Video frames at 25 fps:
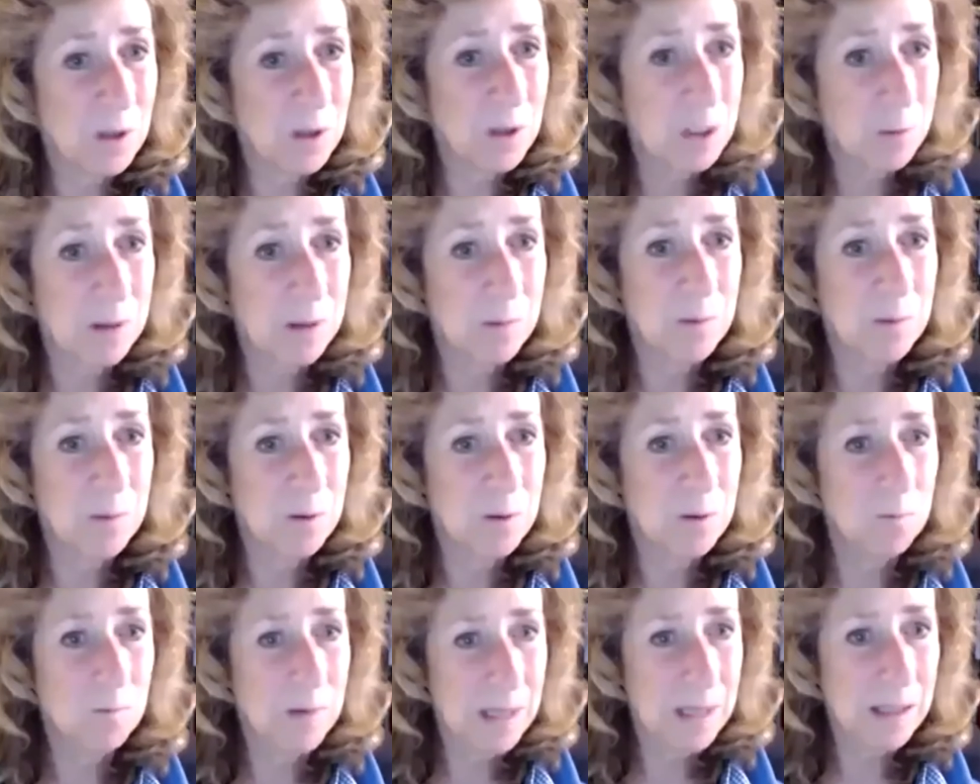with them, you
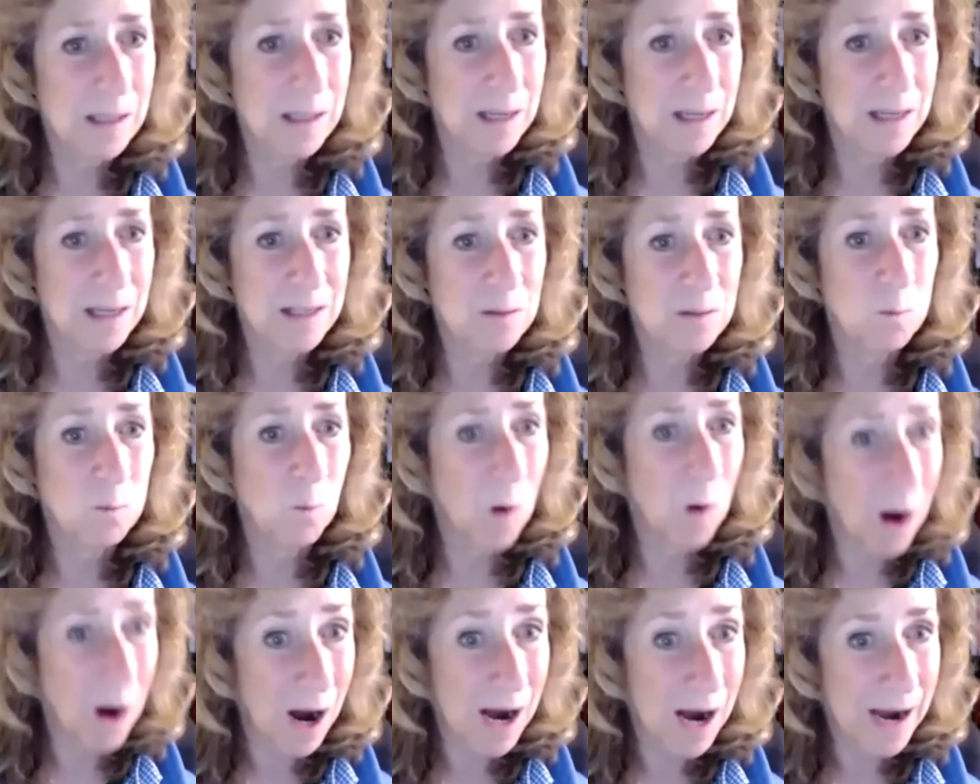realize
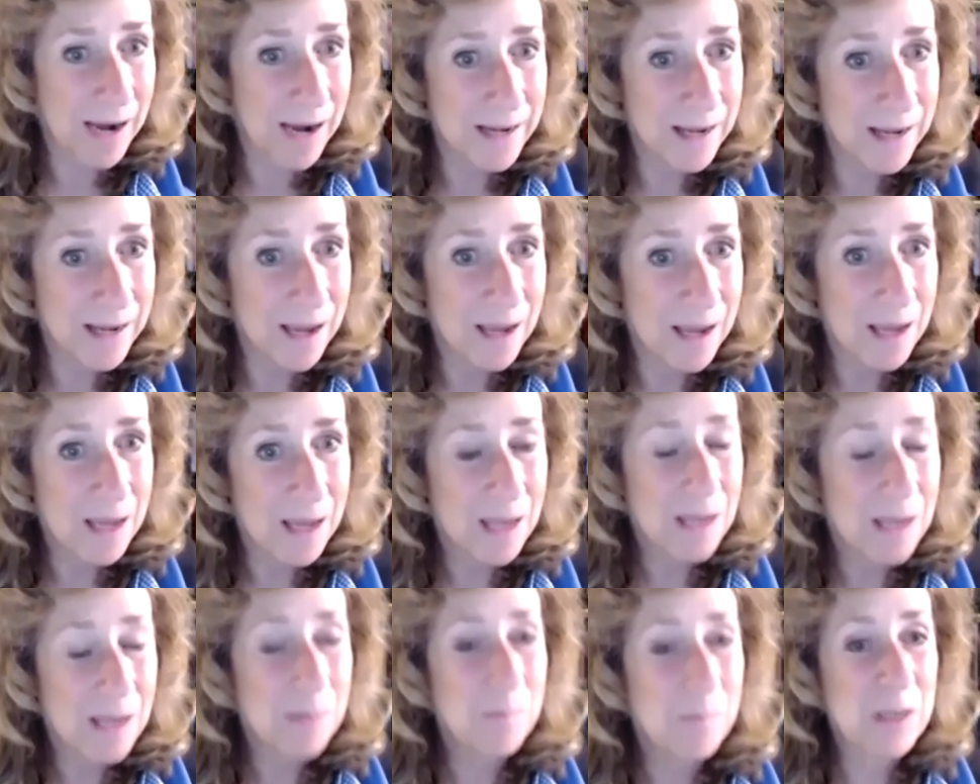why
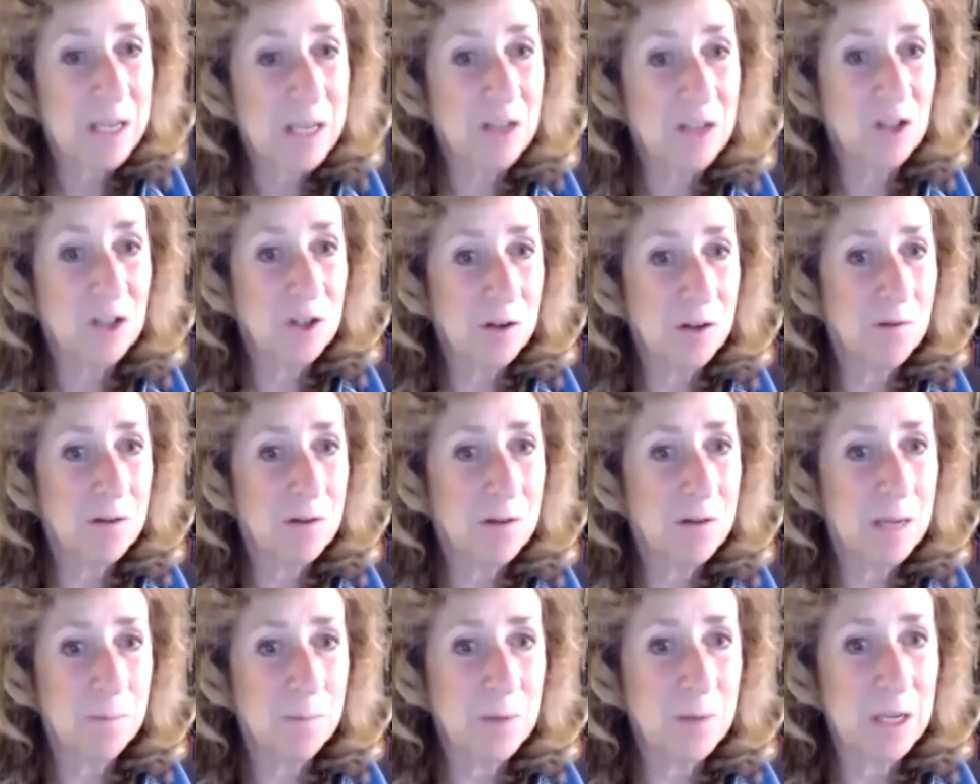because you
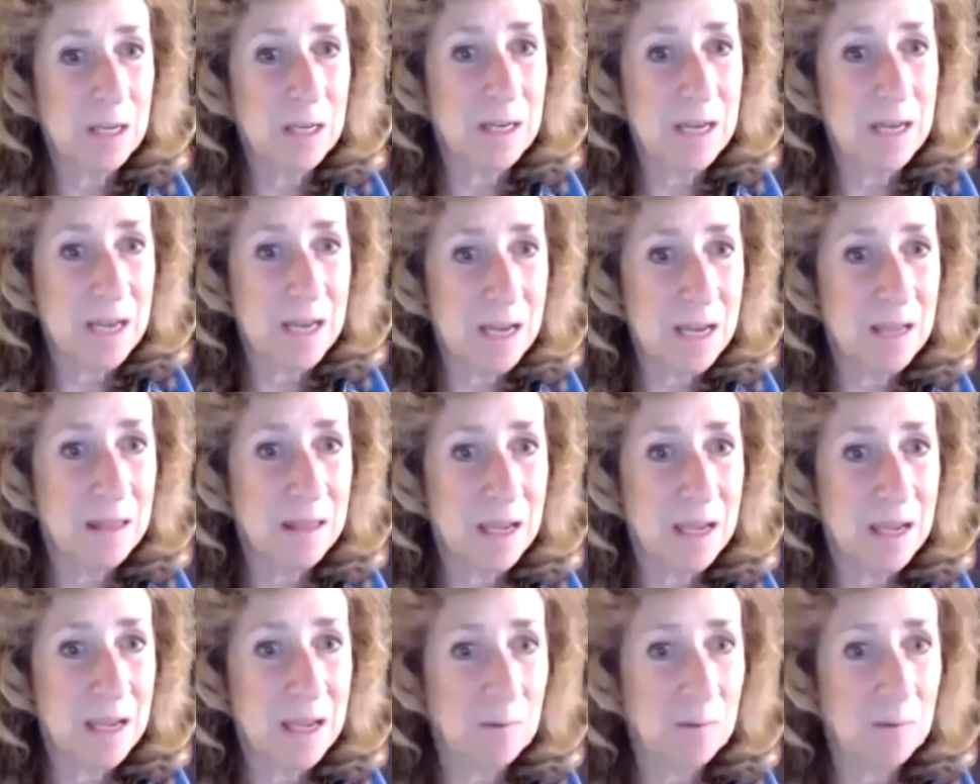keep getting hit in the
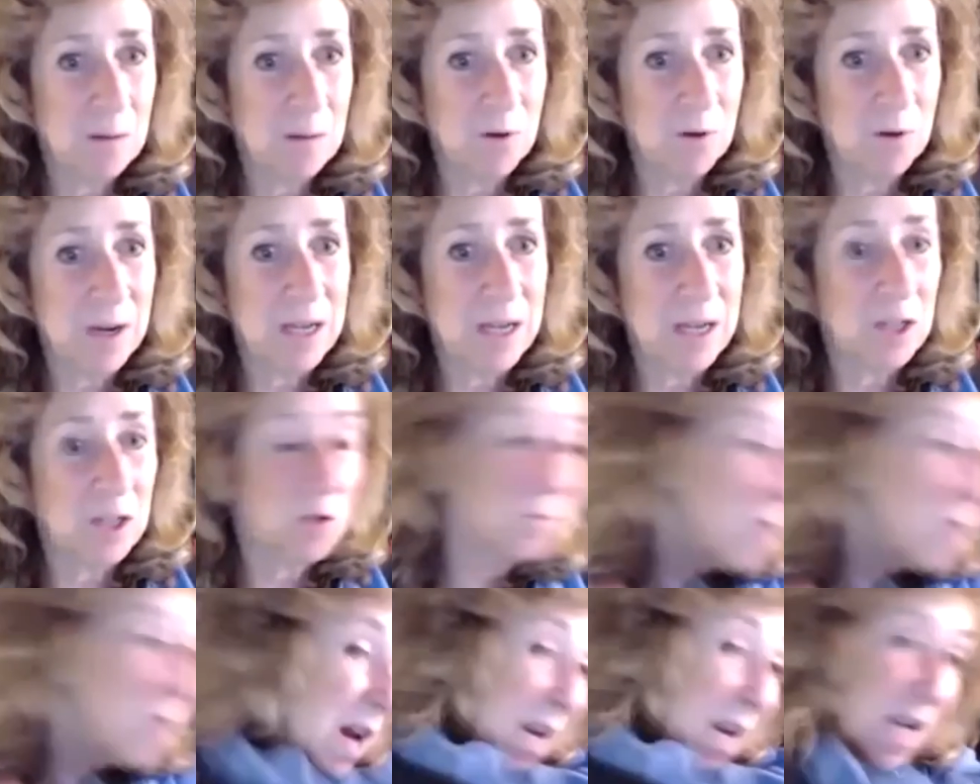head with a branch
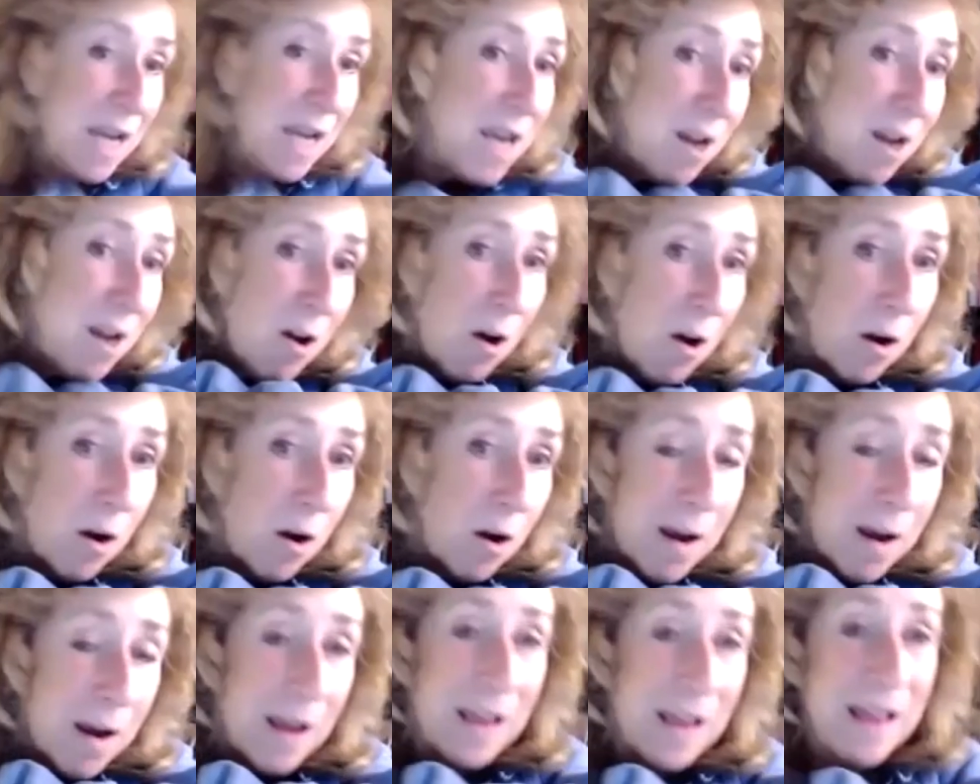right here
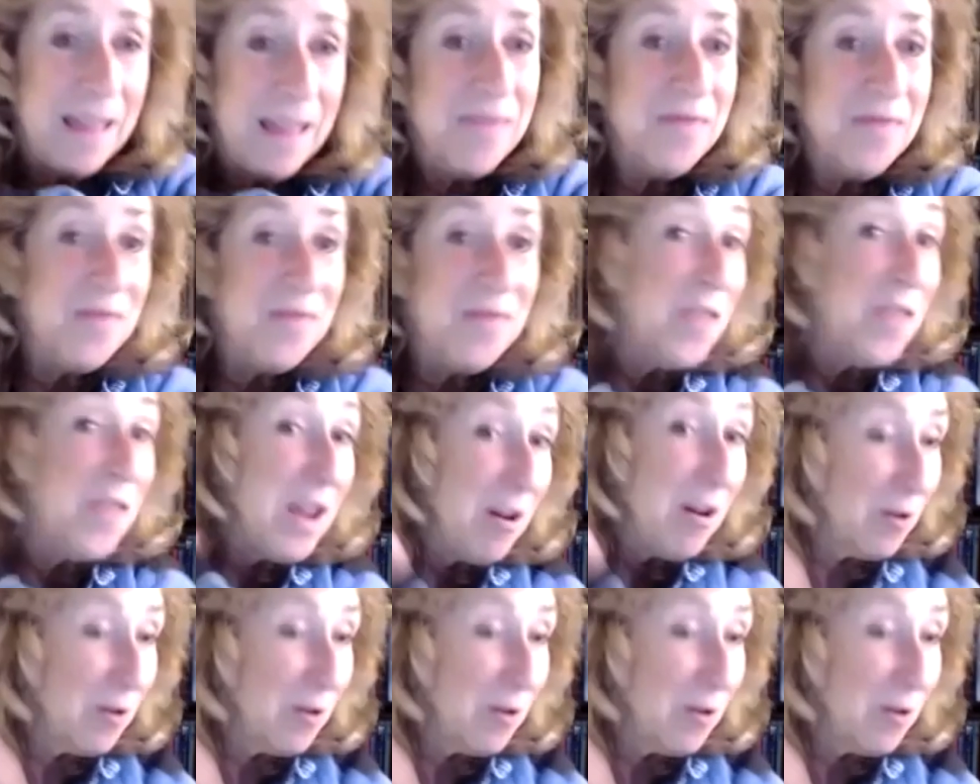and what? they're